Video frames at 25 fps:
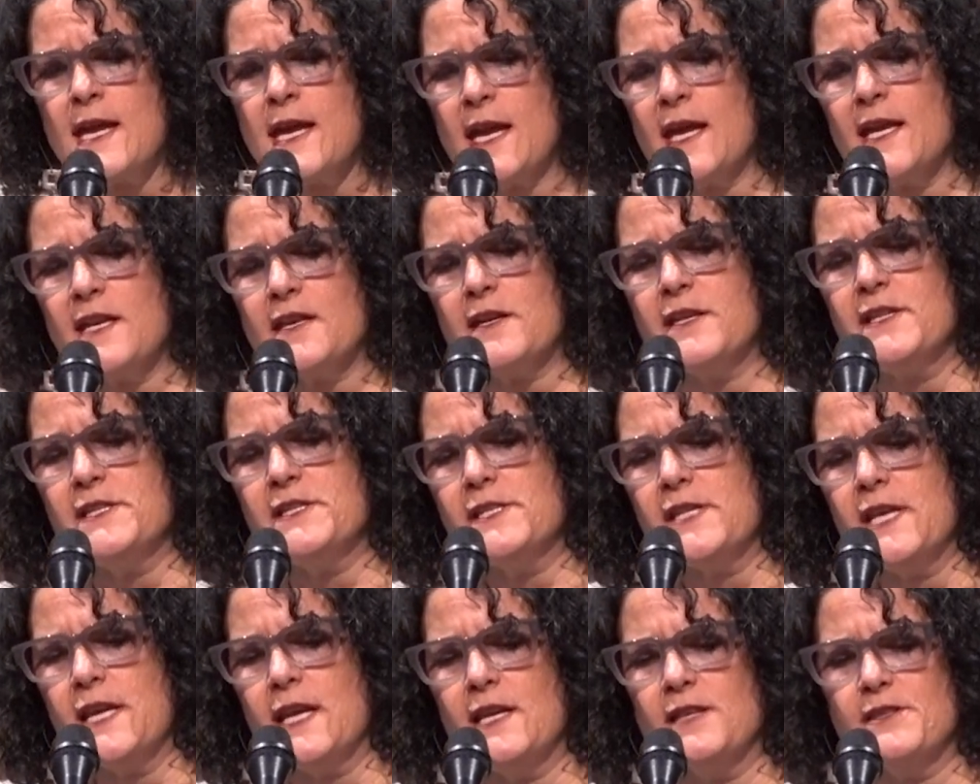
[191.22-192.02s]
It
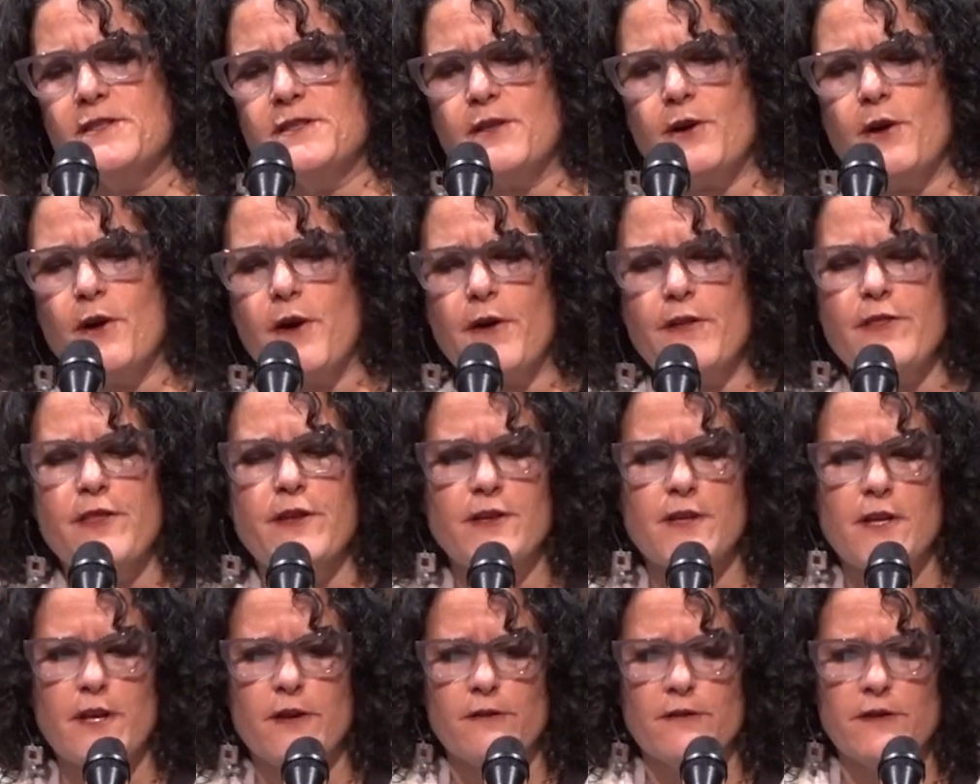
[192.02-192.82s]
contains all
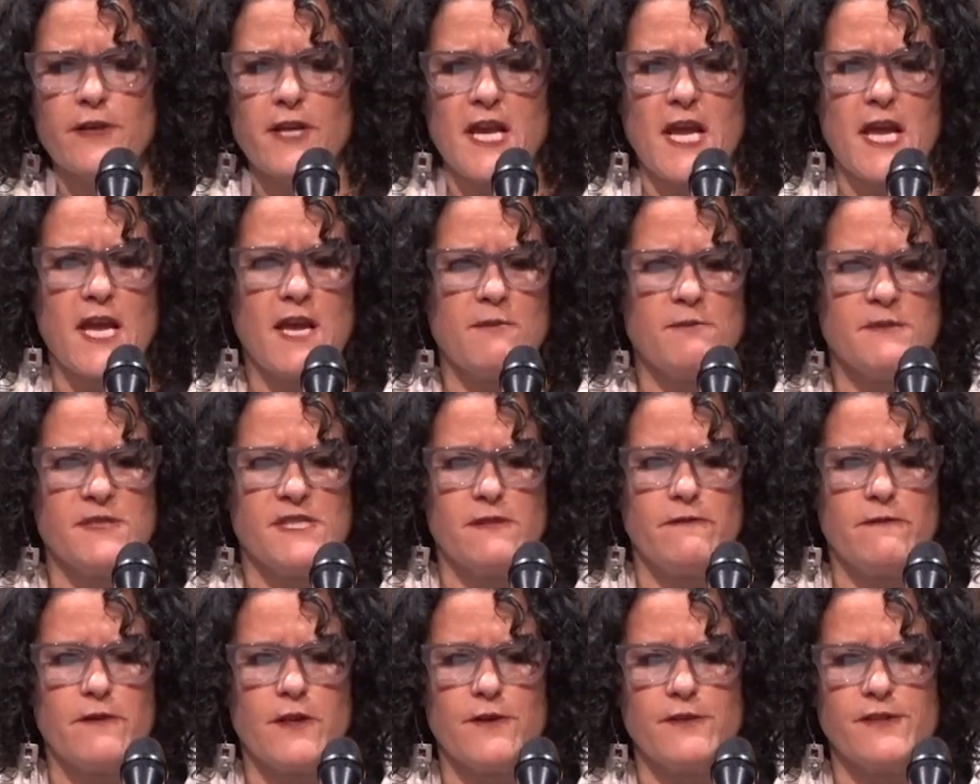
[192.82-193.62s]
the known
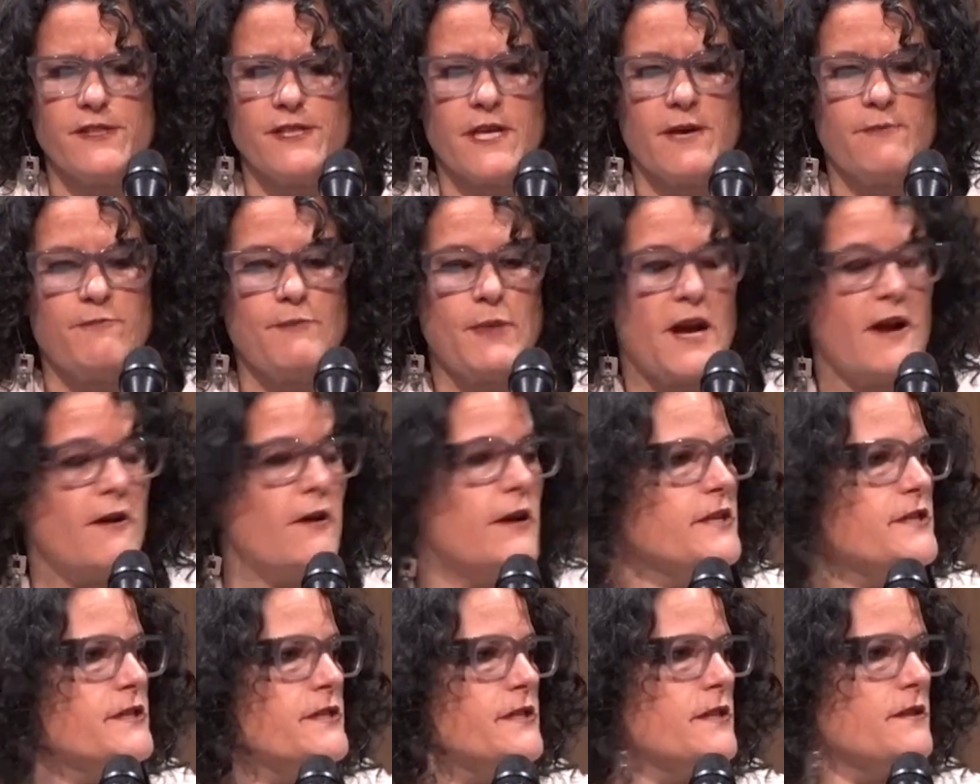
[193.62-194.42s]
names of those that
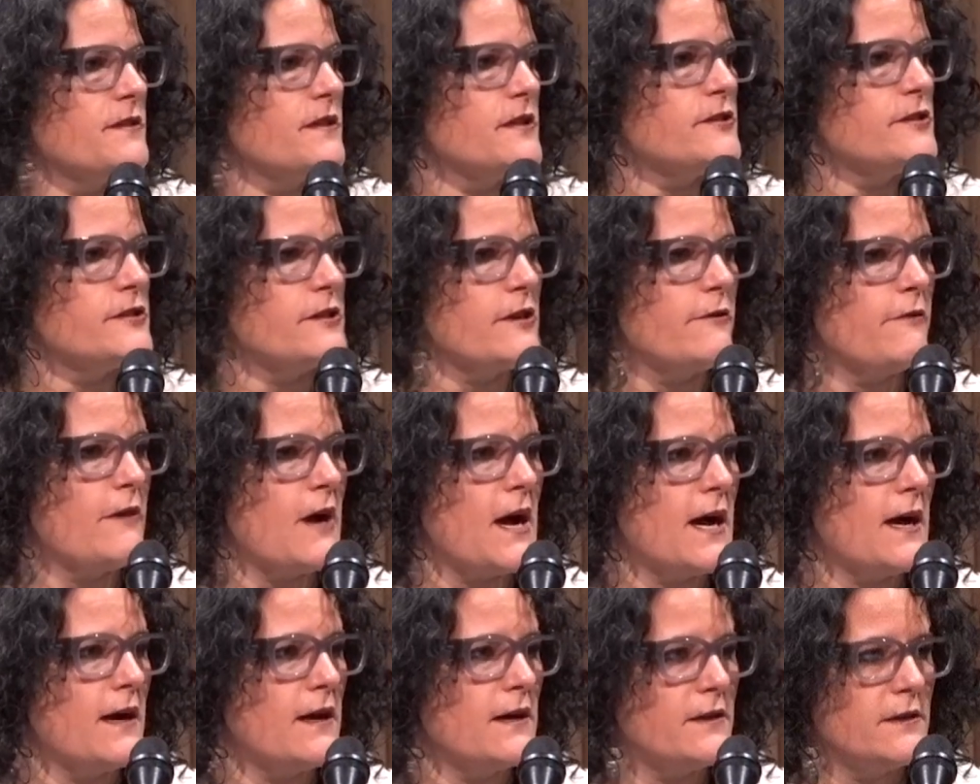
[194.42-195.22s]
perished in the
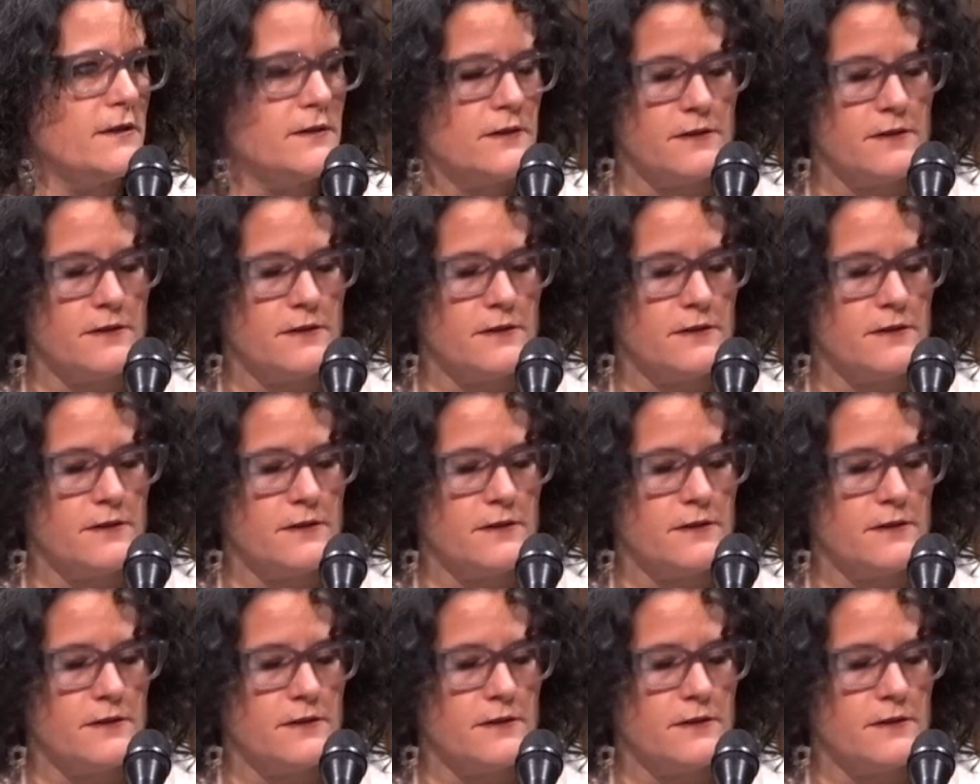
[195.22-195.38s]
Shoah